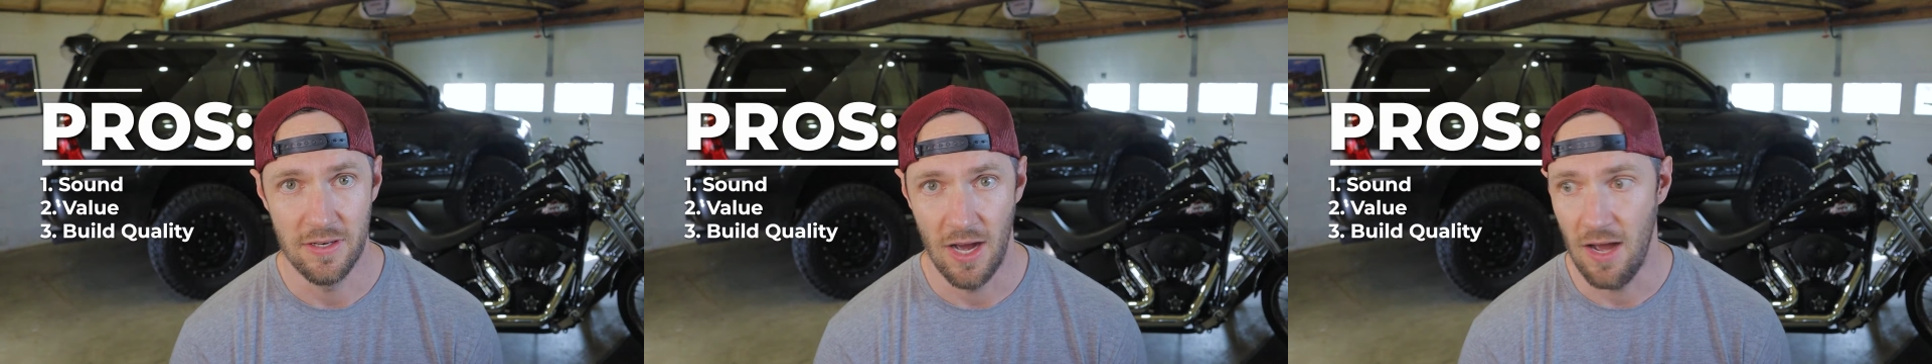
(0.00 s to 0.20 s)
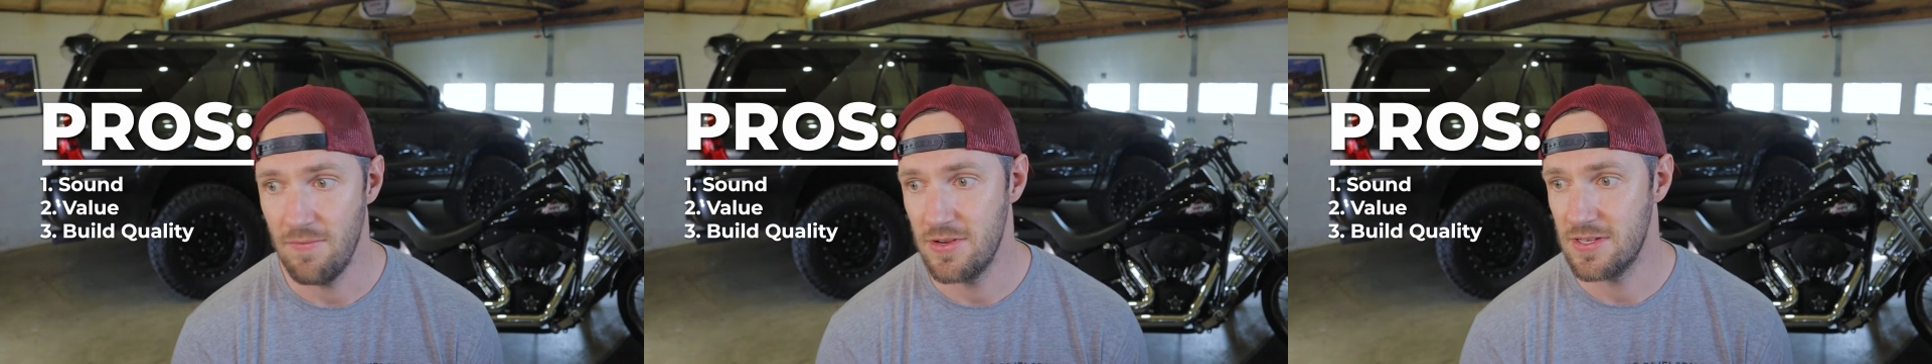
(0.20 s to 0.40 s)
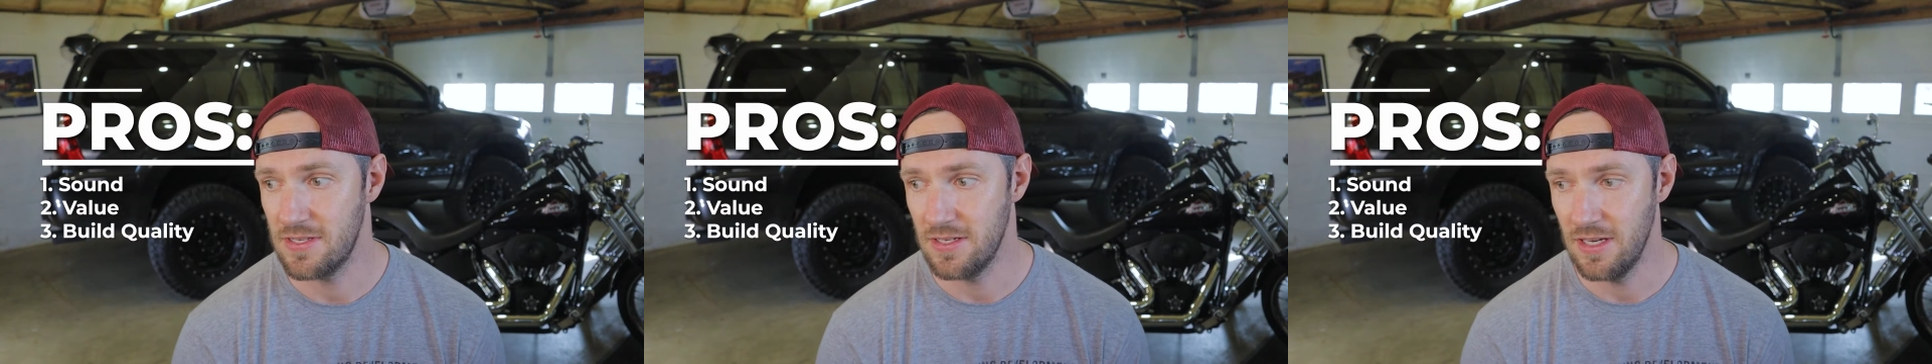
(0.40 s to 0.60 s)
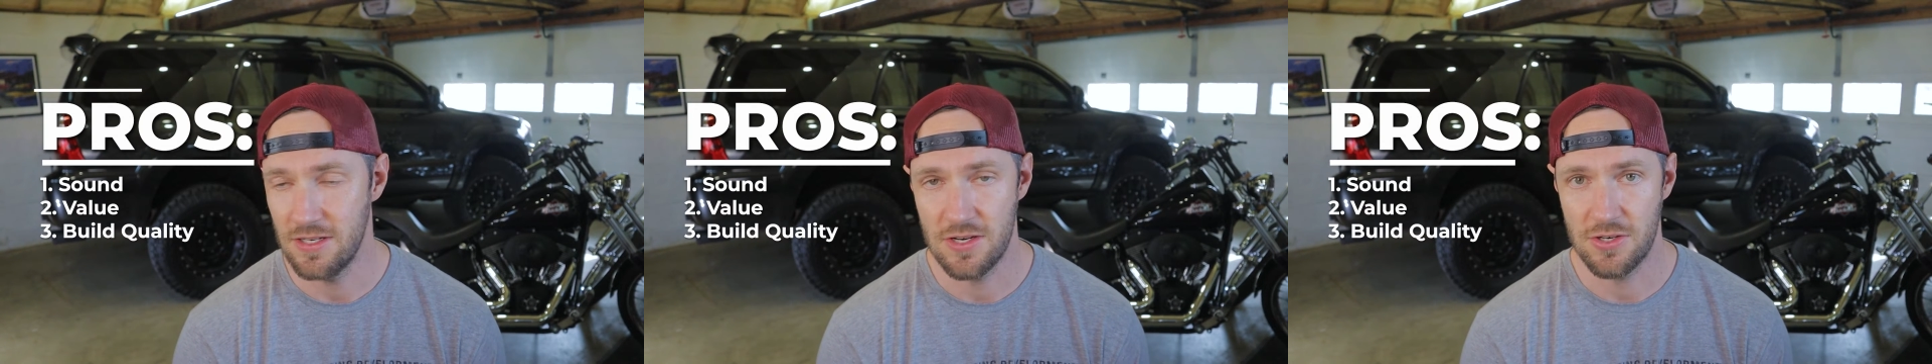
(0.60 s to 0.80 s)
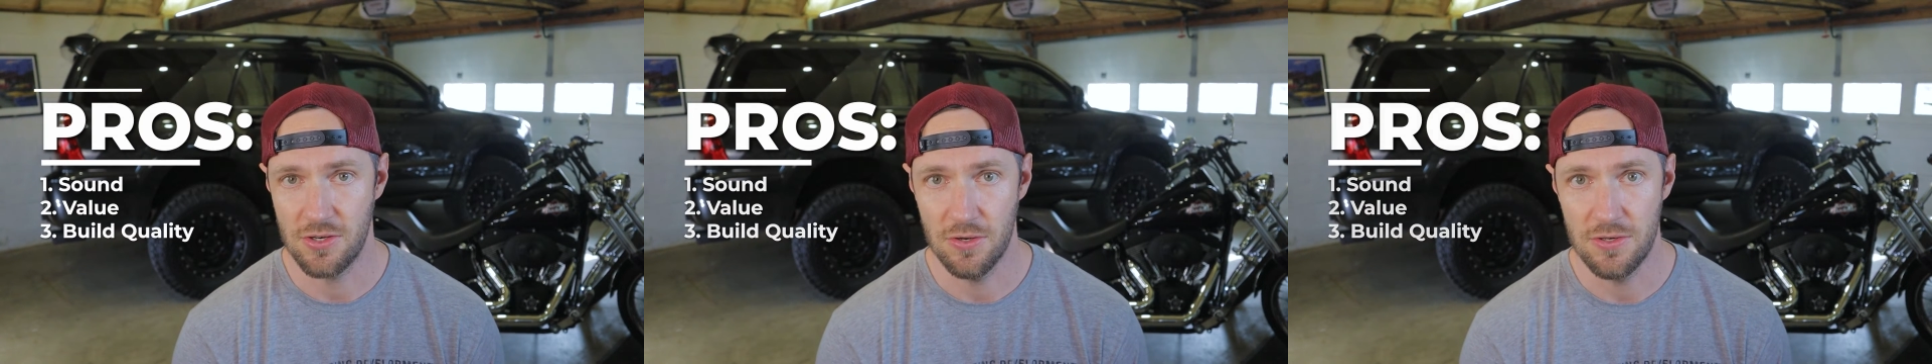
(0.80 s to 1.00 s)
Obviously, I
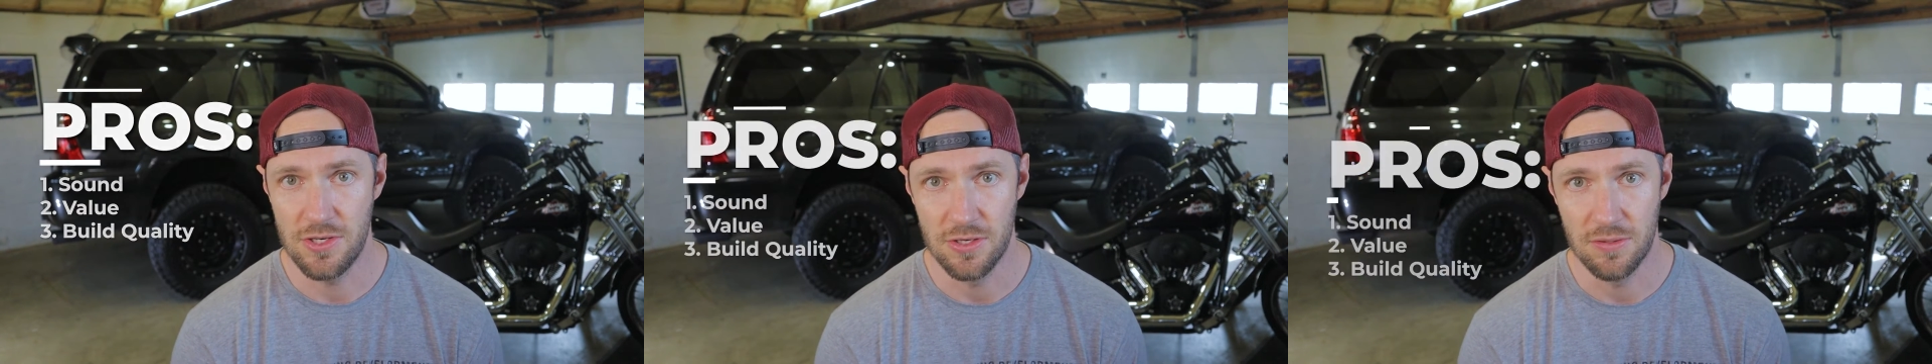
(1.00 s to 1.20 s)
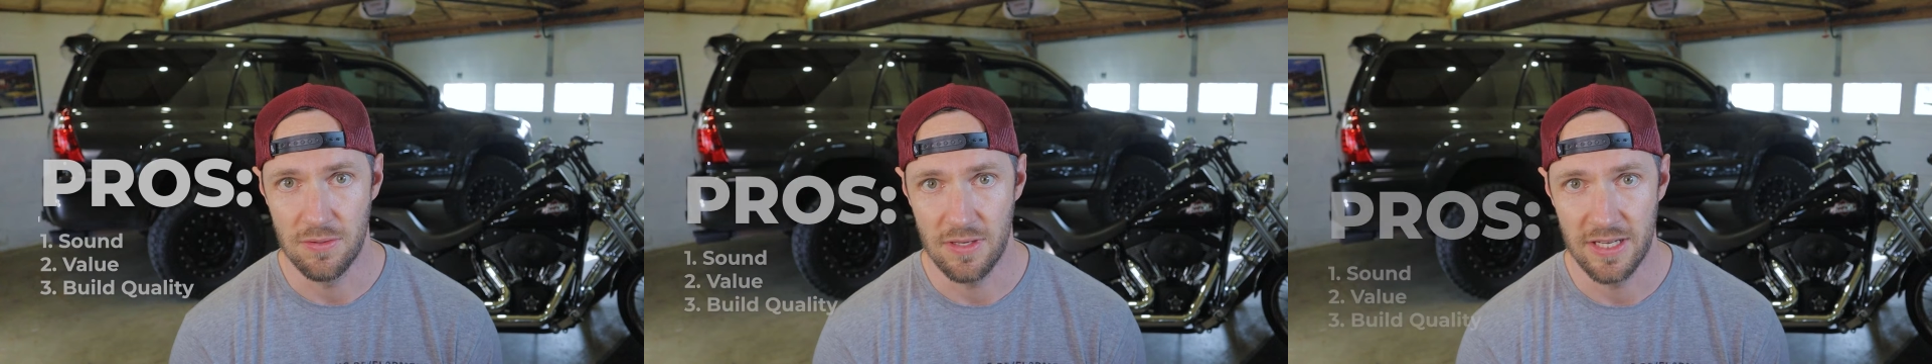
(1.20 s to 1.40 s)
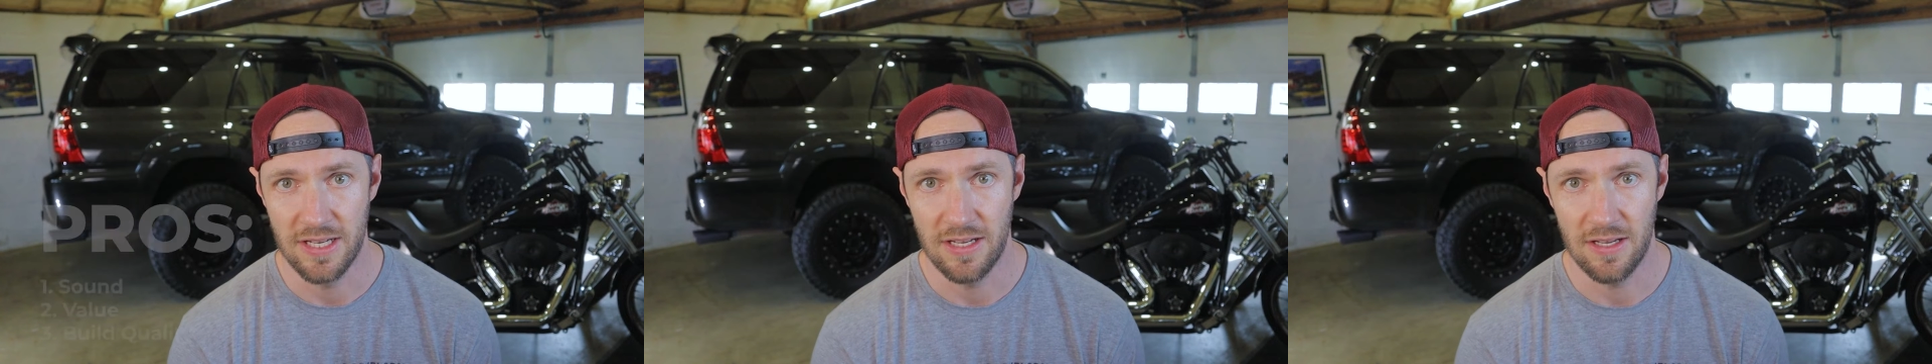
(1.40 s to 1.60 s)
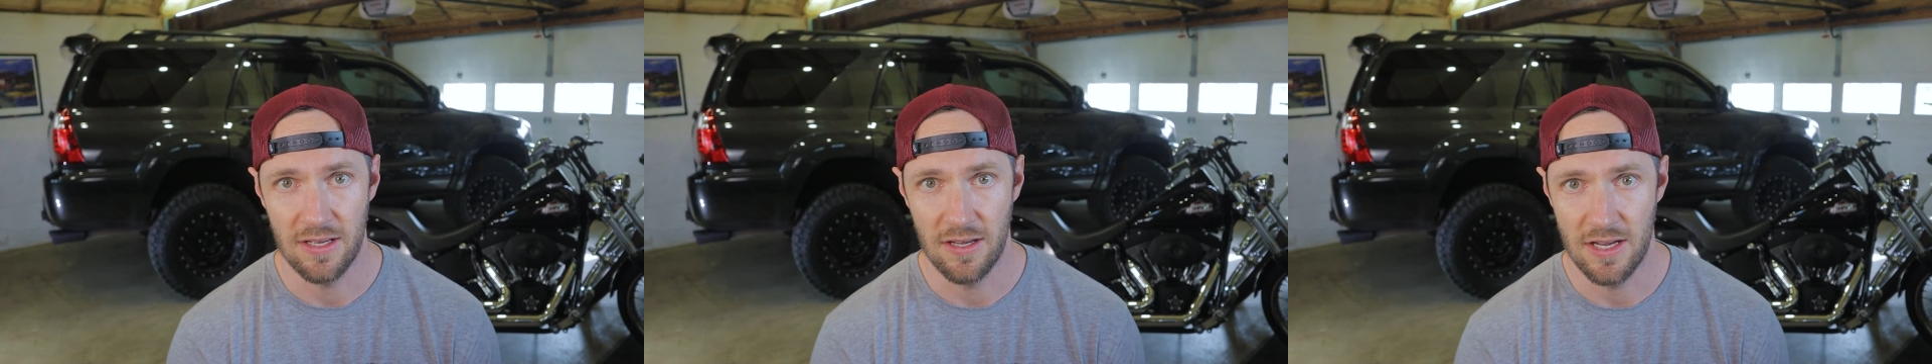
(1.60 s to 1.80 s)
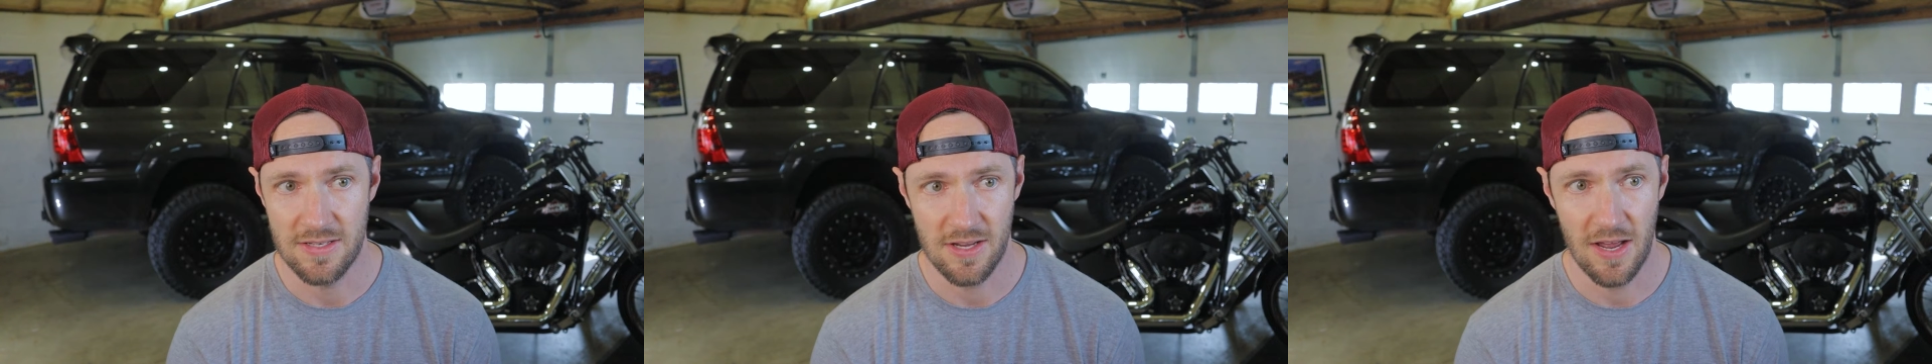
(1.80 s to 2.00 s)
just showed you, like
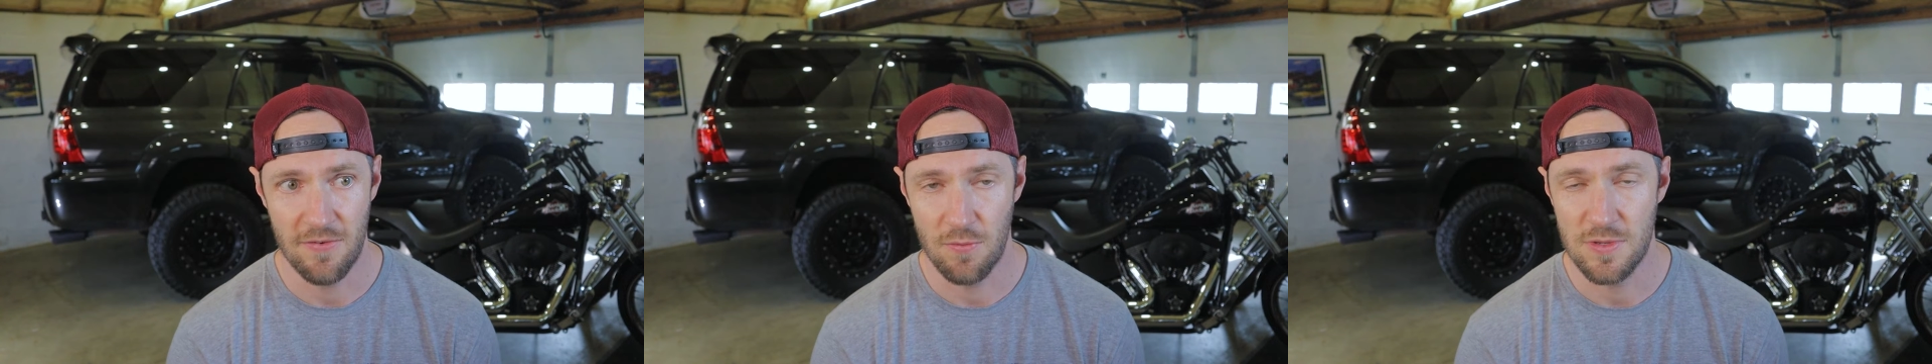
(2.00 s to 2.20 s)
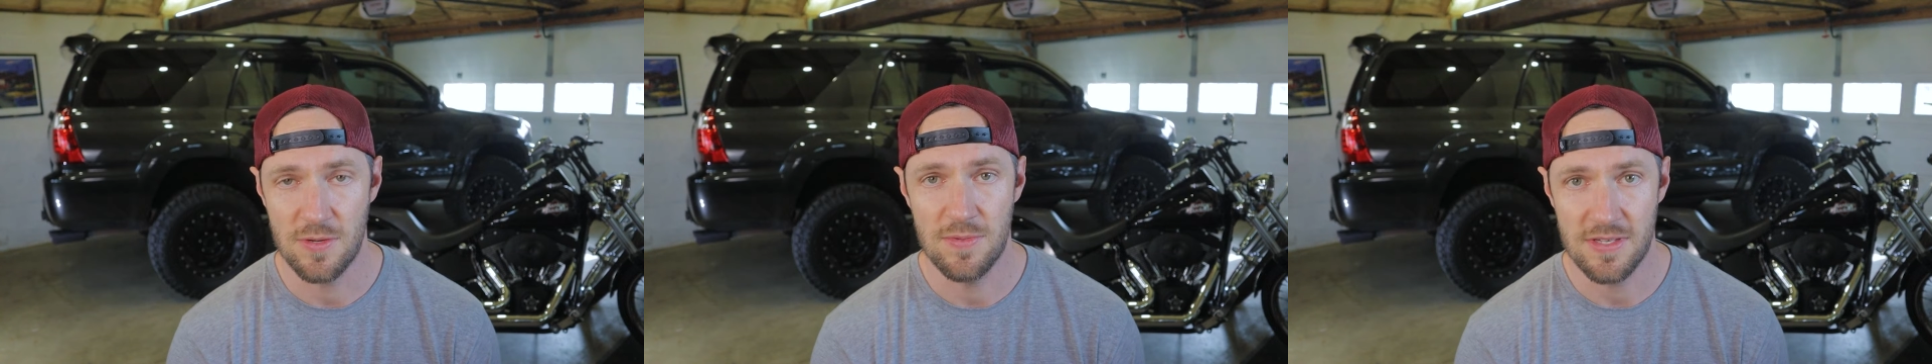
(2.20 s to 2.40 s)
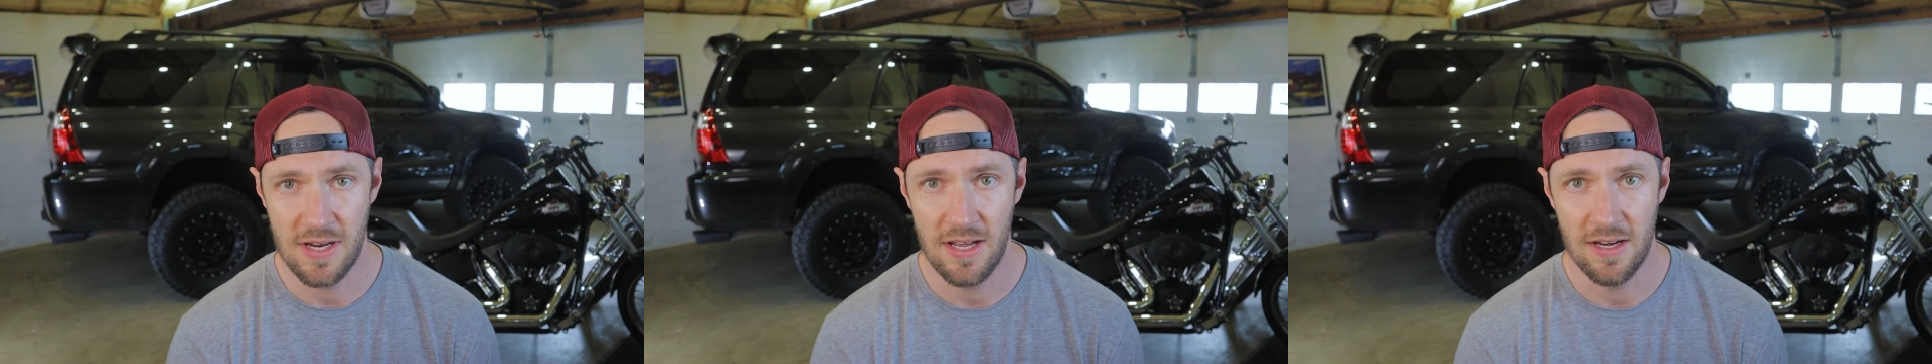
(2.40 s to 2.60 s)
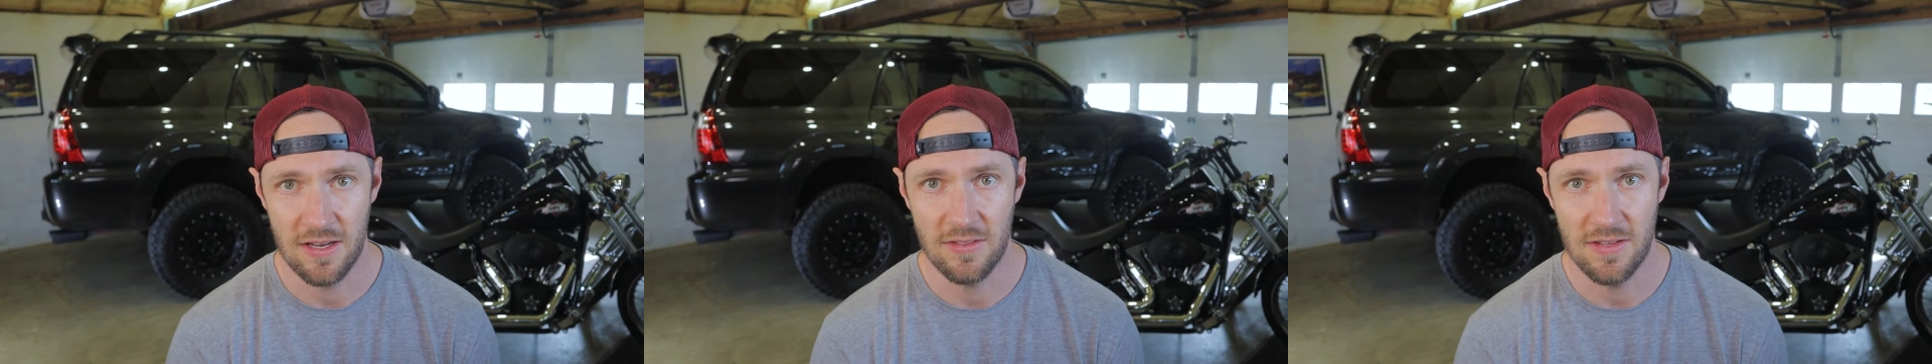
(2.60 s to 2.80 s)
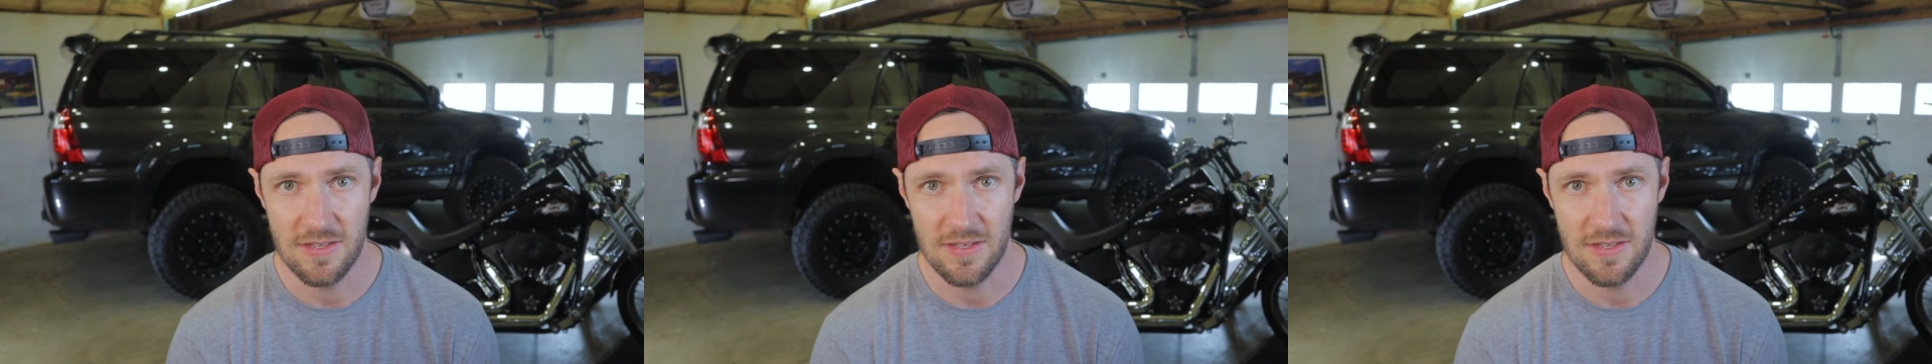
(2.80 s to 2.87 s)
aside from some staining,